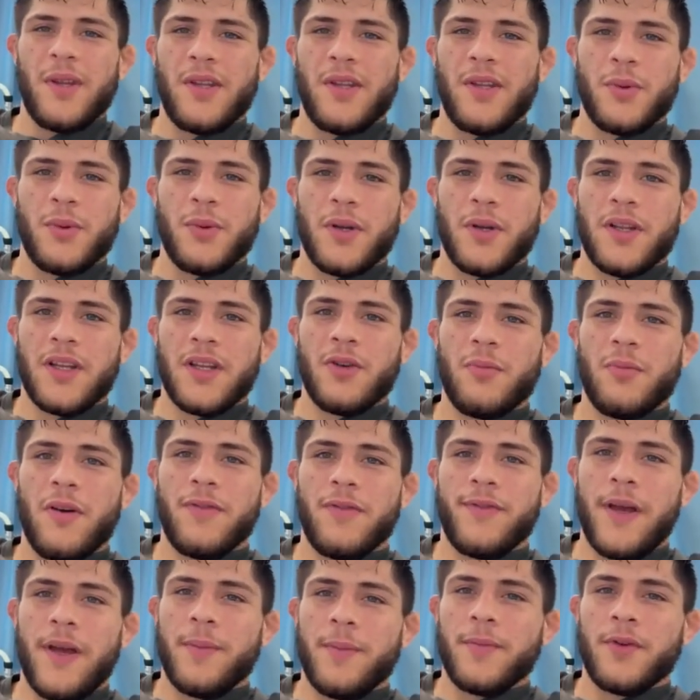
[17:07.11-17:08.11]
doing anything with my
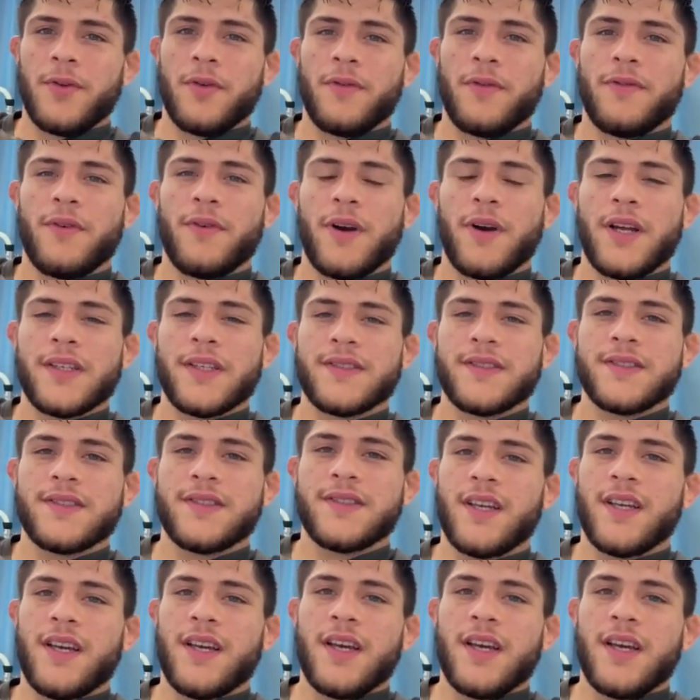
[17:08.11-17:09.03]
family or friends.